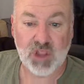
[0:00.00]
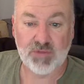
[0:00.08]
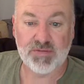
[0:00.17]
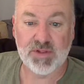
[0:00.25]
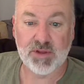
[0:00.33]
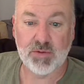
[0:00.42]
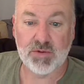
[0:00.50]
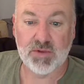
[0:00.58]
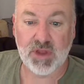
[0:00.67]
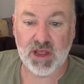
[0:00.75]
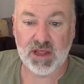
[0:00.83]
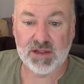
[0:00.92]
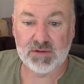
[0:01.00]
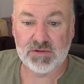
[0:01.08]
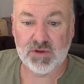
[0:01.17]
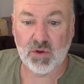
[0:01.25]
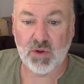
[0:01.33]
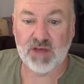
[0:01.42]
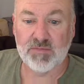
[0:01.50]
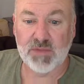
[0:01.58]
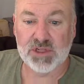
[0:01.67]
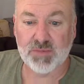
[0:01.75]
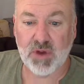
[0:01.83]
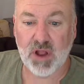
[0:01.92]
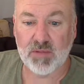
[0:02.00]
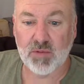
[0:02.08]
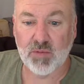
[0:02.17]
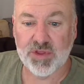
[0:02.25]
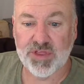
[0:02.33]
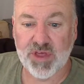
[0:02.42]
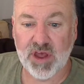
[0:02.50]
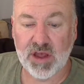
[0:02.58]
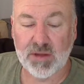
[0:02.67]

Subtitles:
Hopefully we don't have much problem with